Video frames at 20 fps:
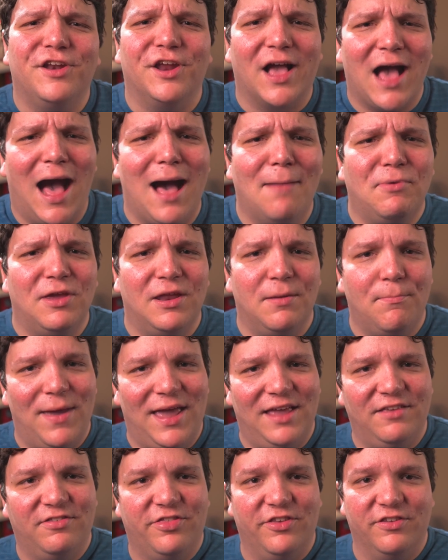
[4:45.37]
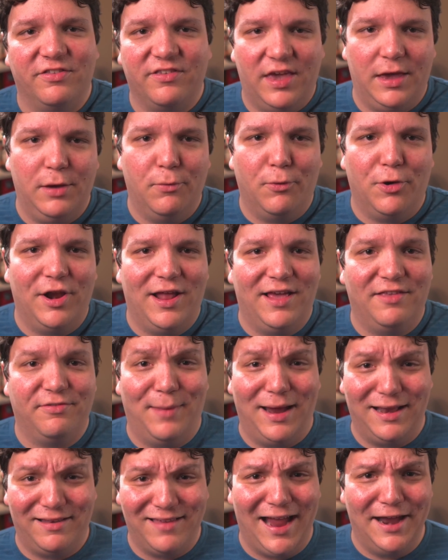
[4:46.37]
gonna copy and paste this keyword
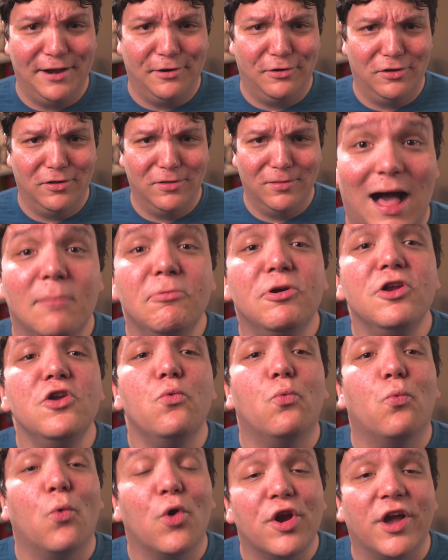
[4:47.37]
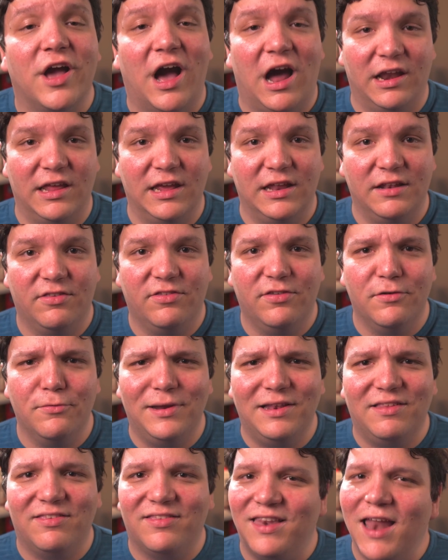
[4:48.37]
as my title. I'm gonna work on it
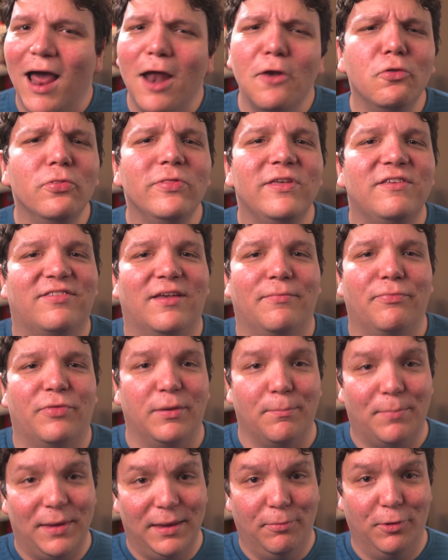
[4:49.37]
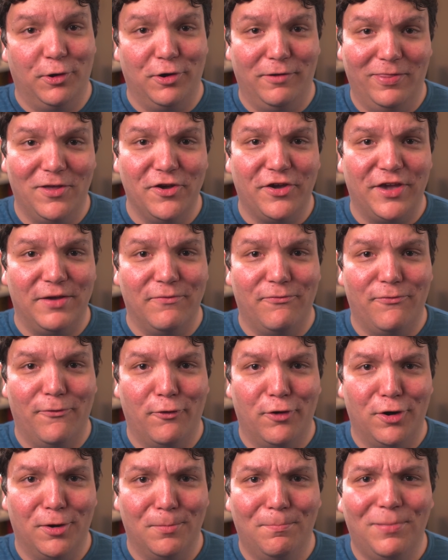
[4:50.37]
so it's not only something people are looking
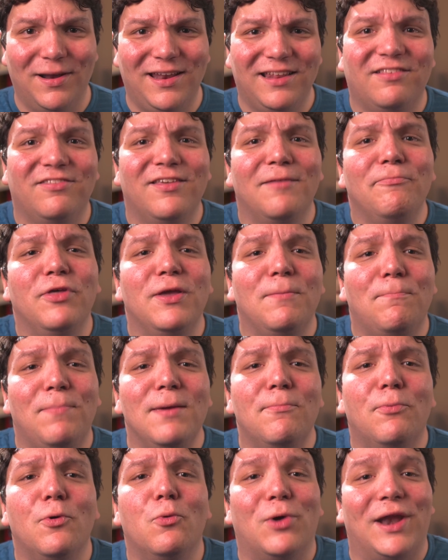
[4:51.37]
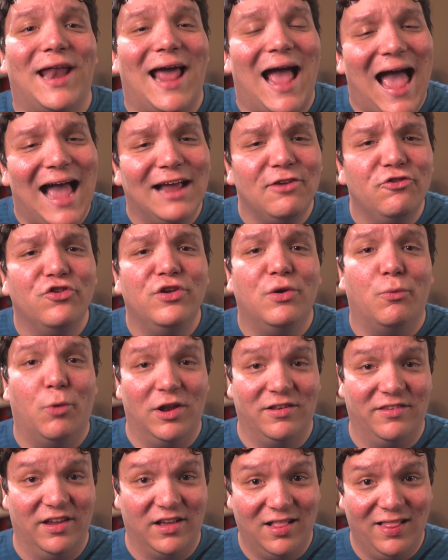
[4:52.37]
for, but it's something people would actually
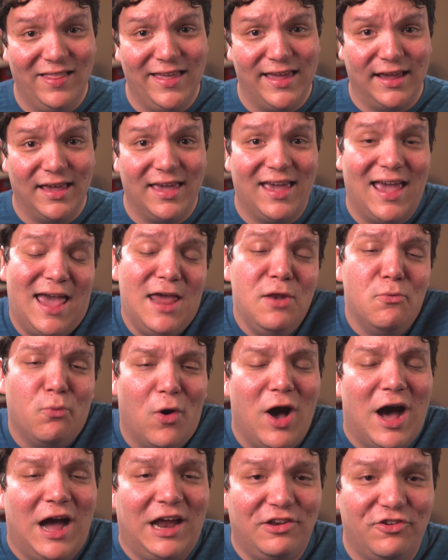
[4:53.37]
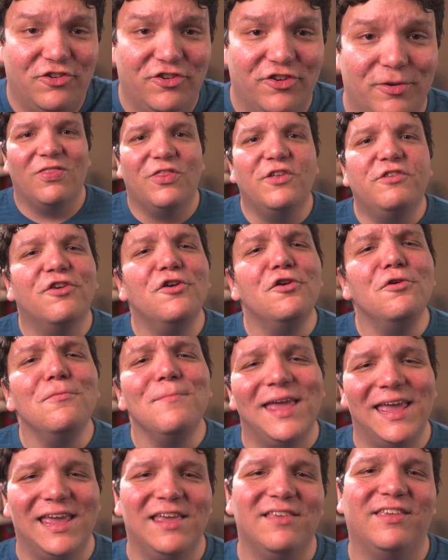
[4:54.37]
want to click and watch. The
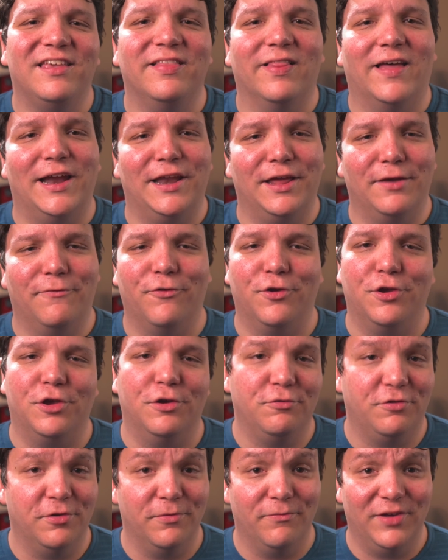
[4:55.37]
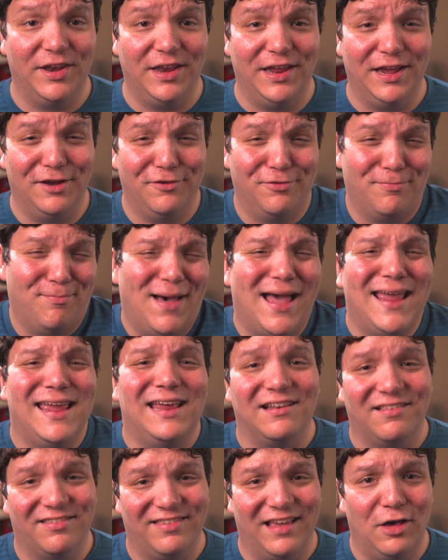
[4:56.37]
term easy lighting for YouTube videos by
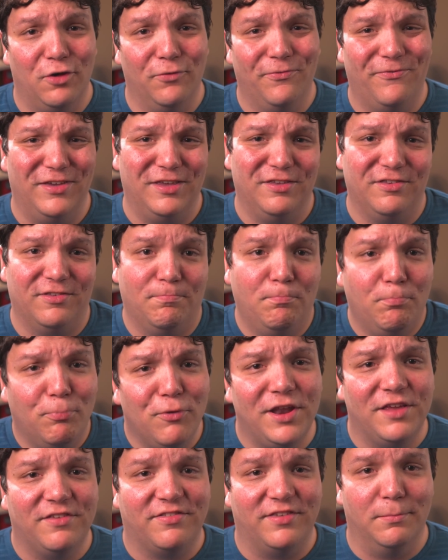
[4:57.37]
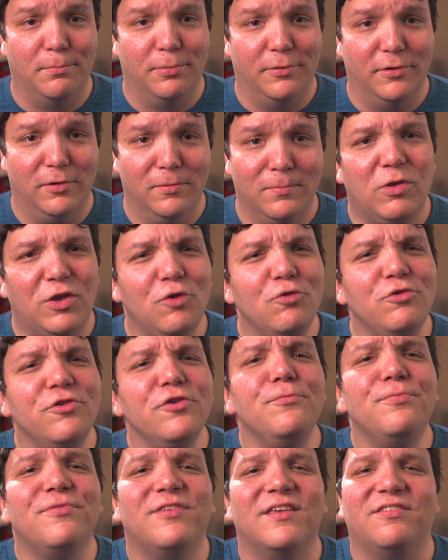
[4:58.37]
itself is pretty simple.
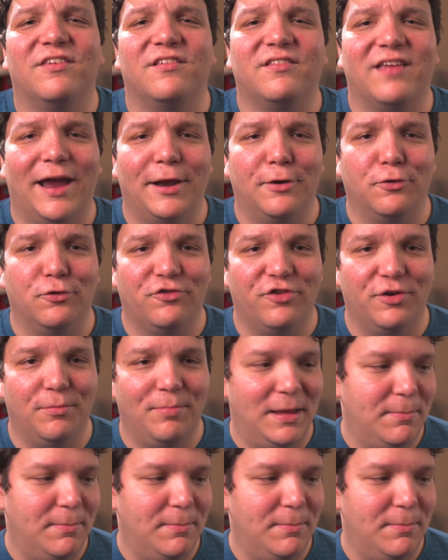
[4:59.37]
YouTube says a title should